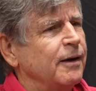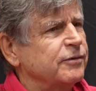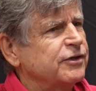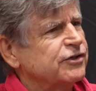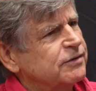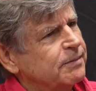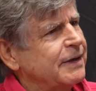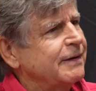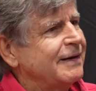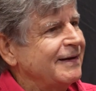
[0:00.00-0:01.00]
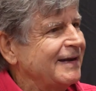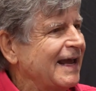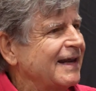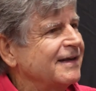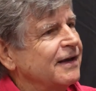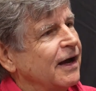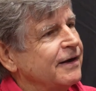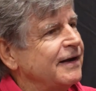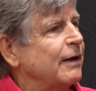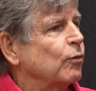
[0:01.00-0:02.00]
just getting a
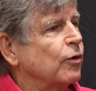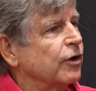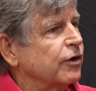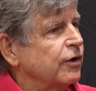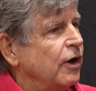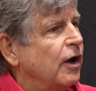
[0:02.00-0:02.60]
network